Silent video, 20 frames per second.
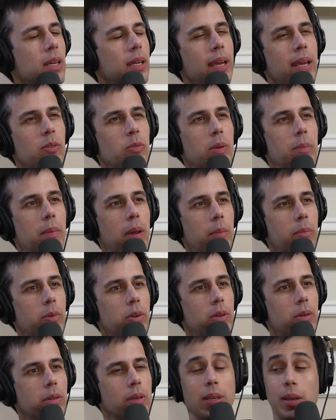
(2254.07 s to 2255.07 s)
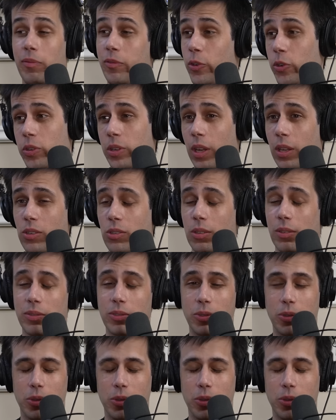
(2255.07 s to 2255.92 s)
I can't remember. Yeah, uh, Fruit Ninja, of